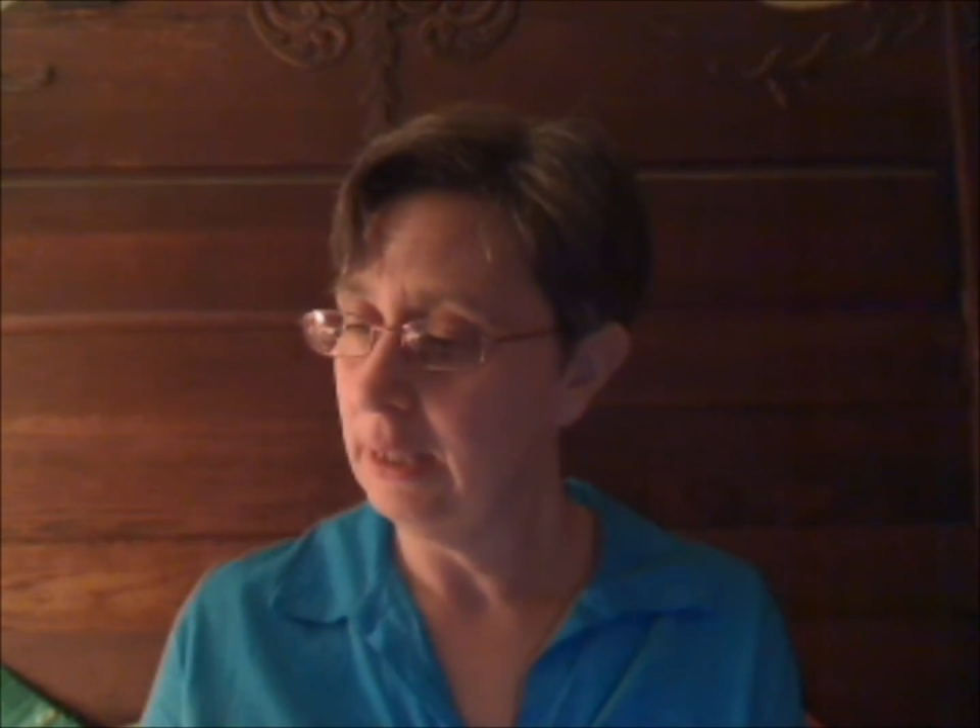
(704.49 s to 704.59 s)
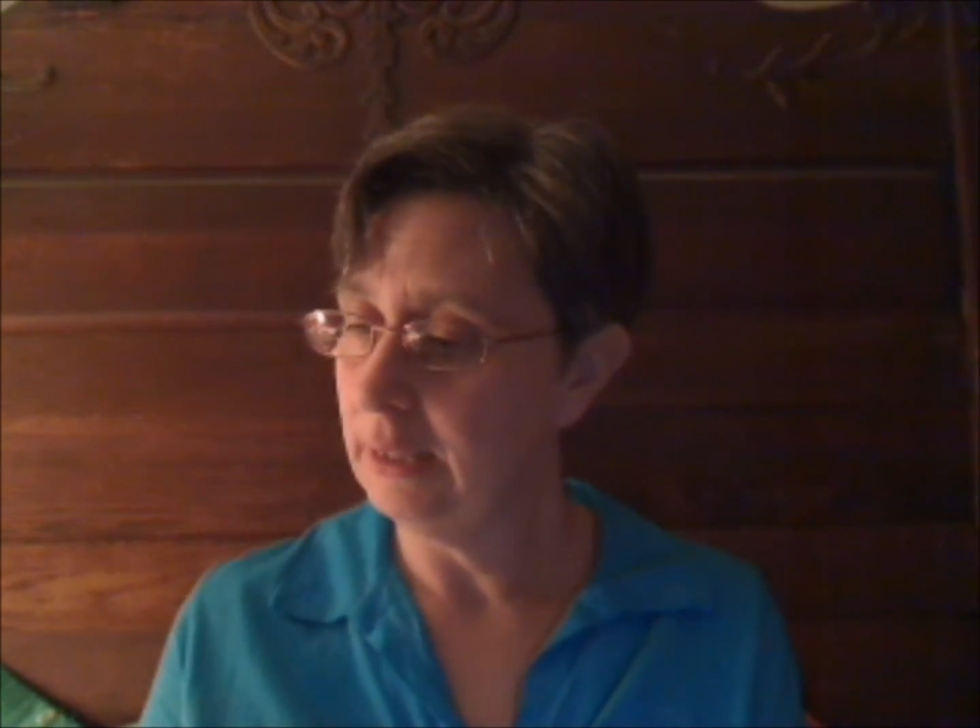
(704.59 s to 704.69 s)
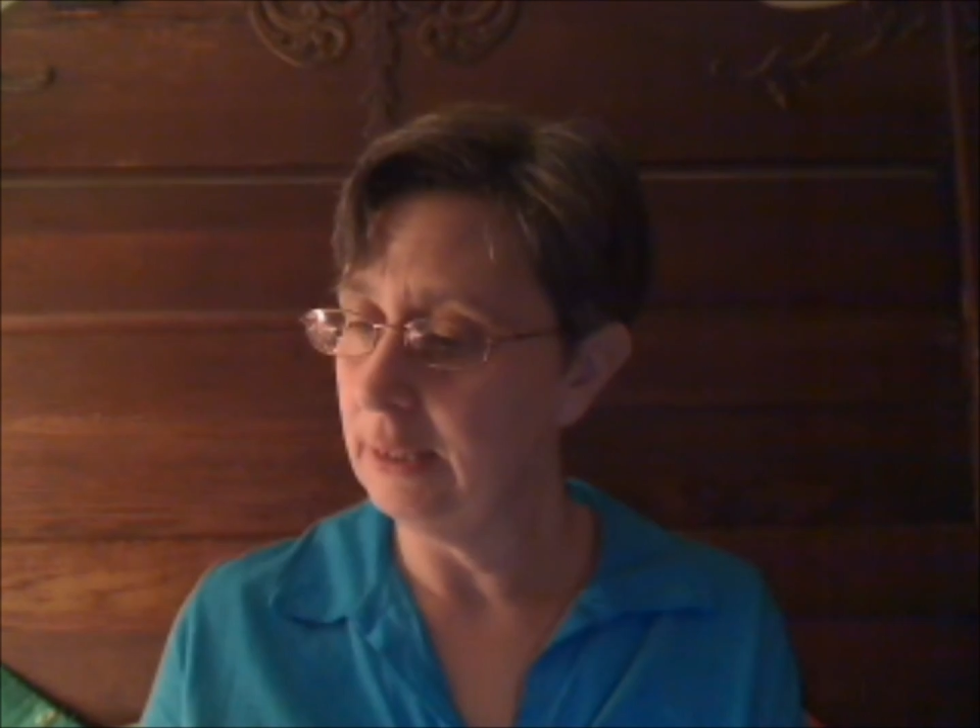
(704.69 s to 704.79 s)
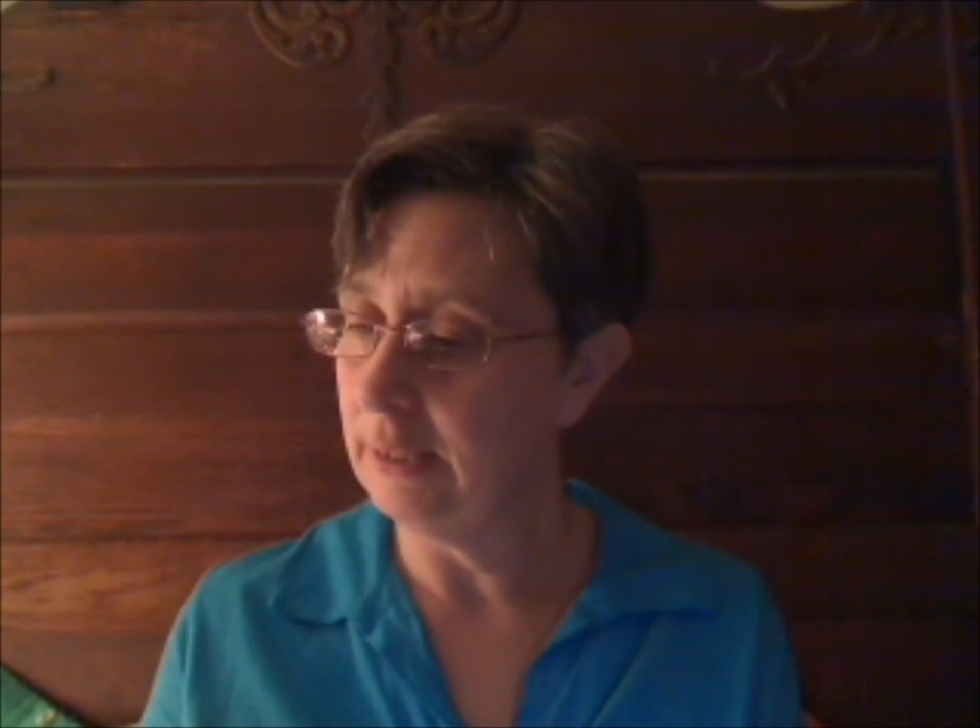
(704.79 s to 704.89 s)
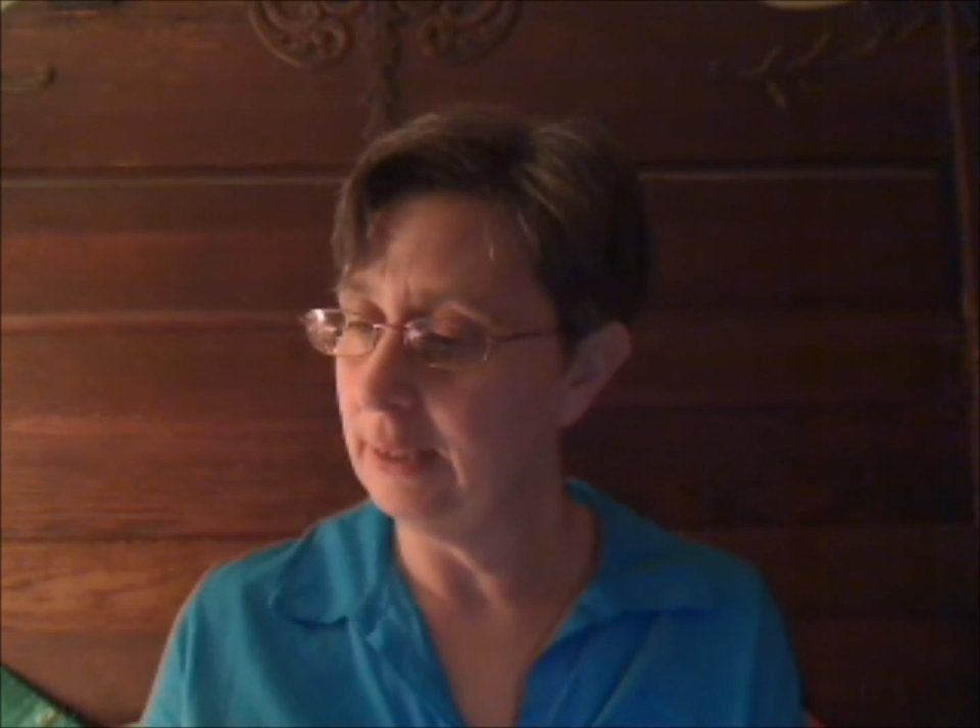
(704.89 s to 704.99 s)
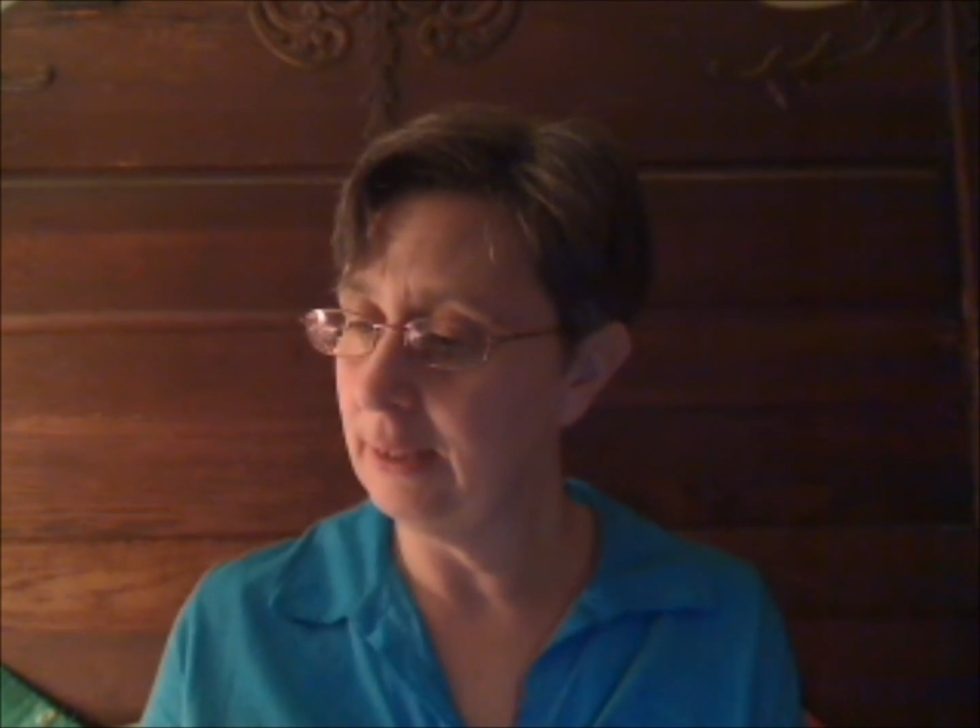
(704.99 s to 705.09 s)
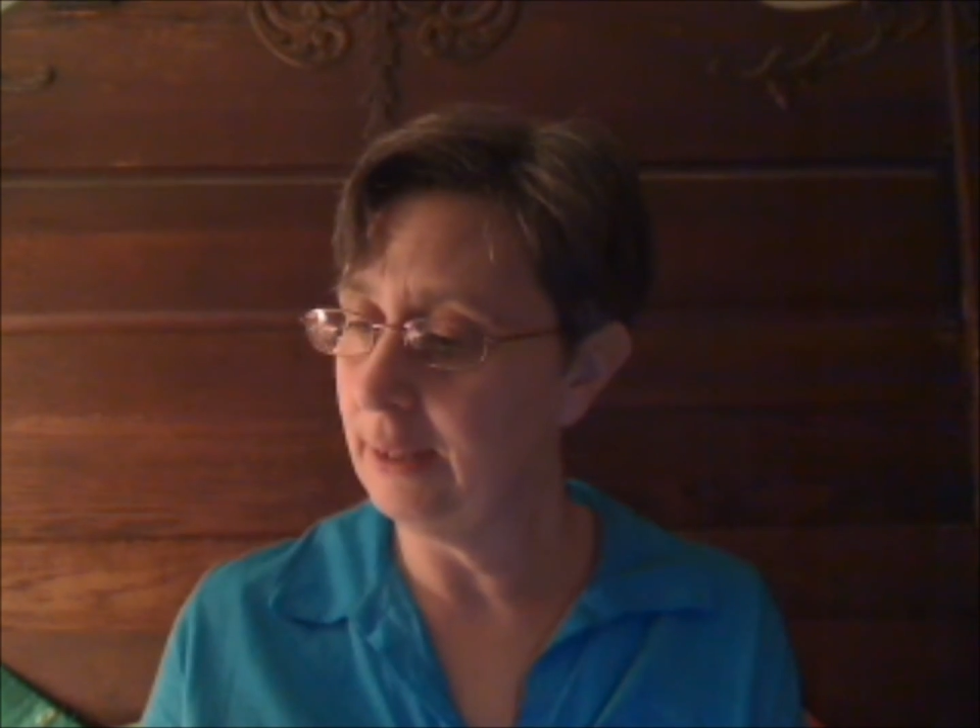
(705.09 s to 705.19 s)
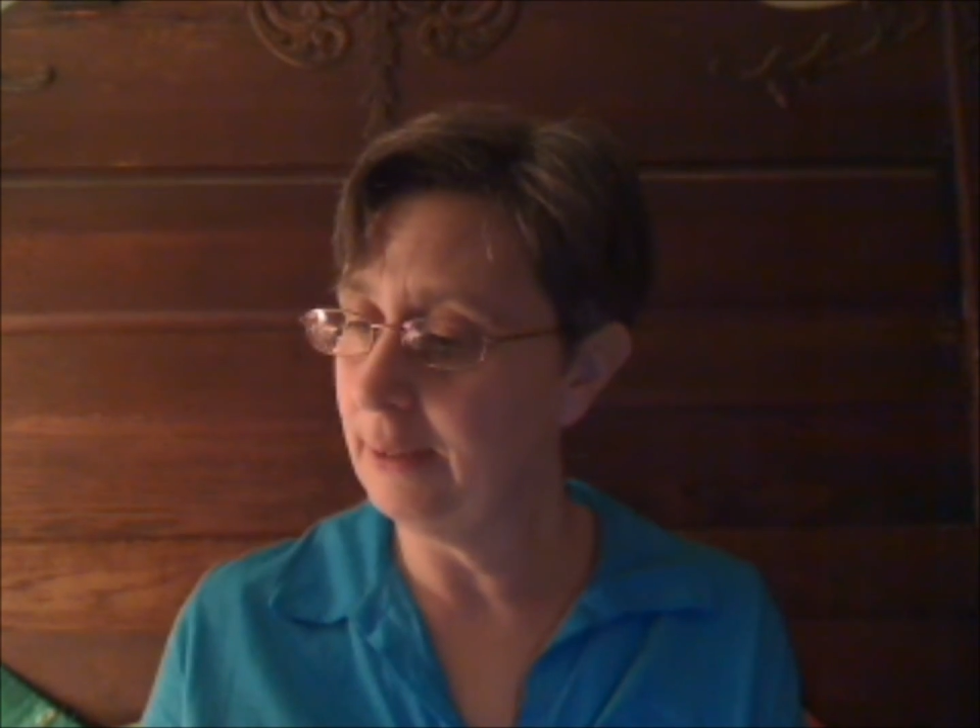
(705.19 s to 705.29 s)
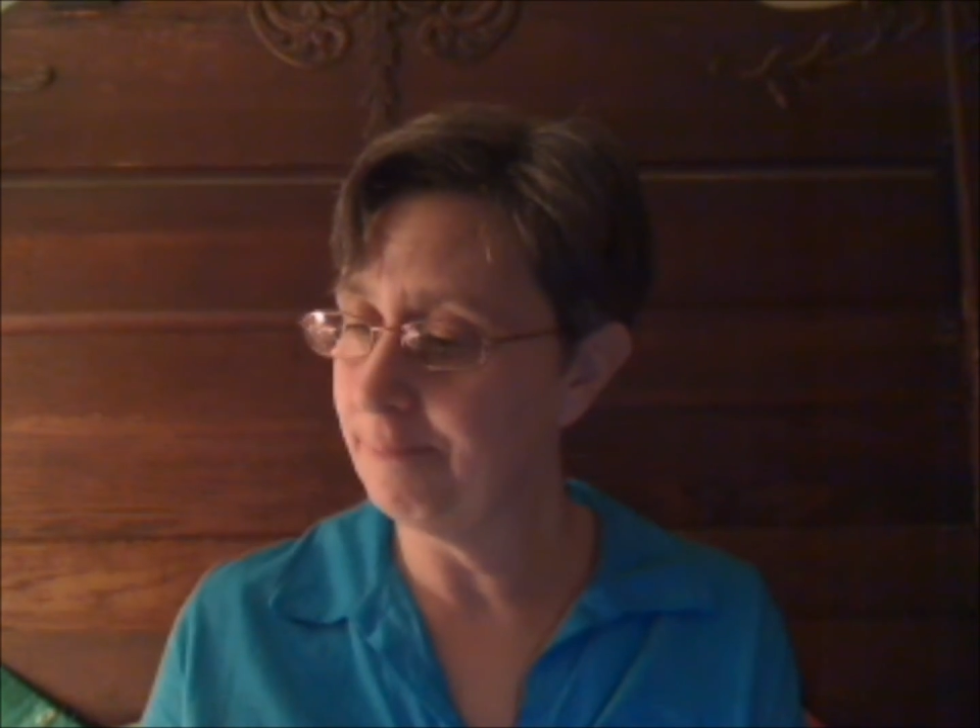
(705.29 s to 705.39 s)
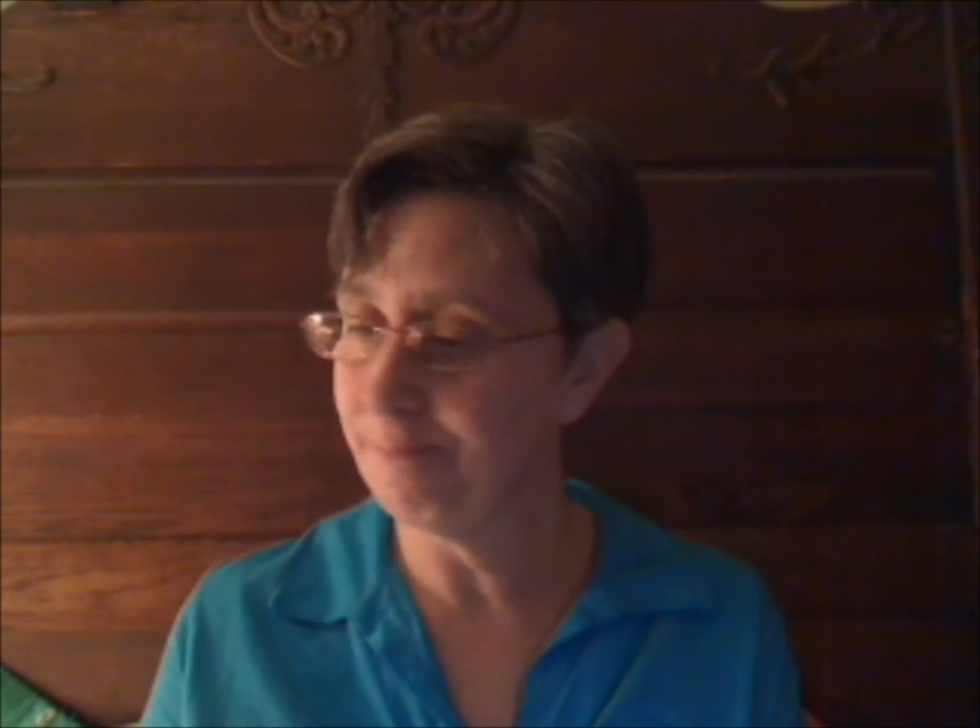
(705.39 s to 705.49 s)

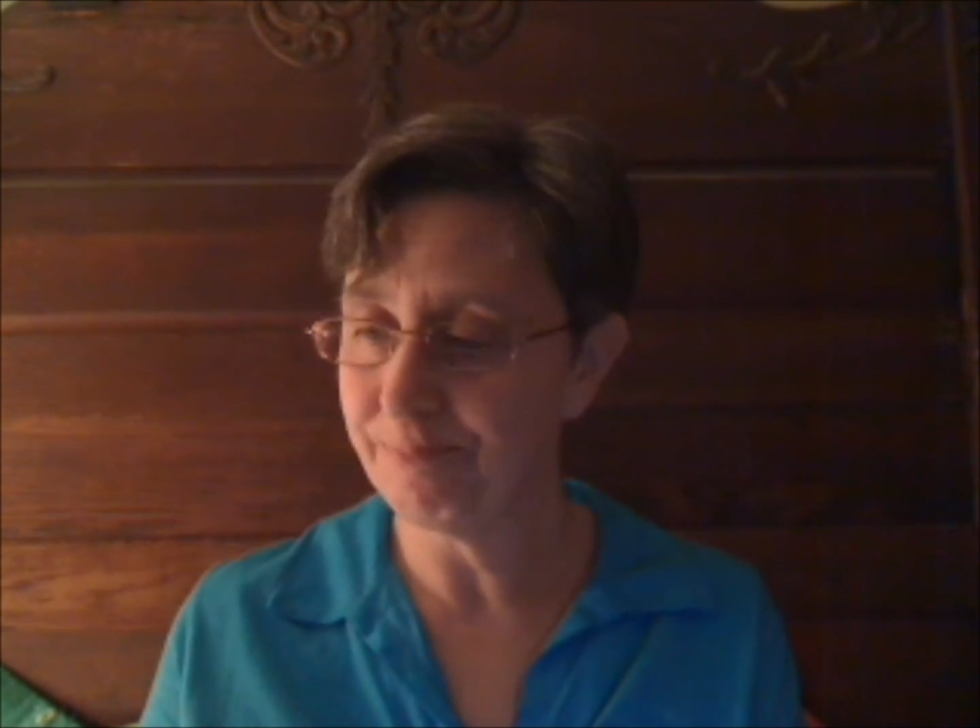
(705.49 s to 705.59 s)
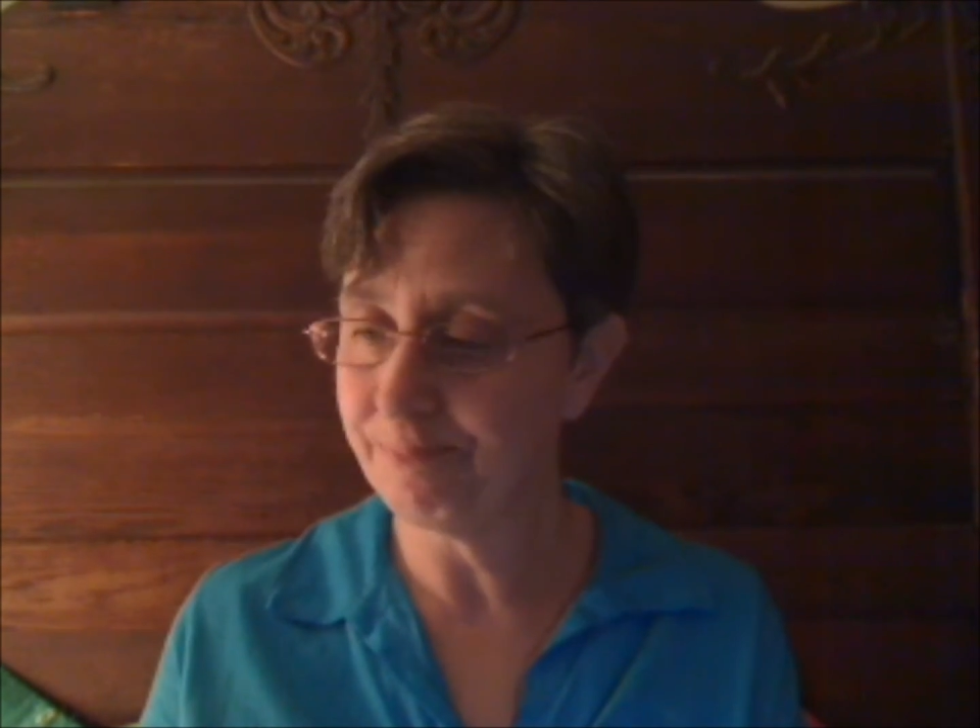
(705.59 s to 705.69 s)
the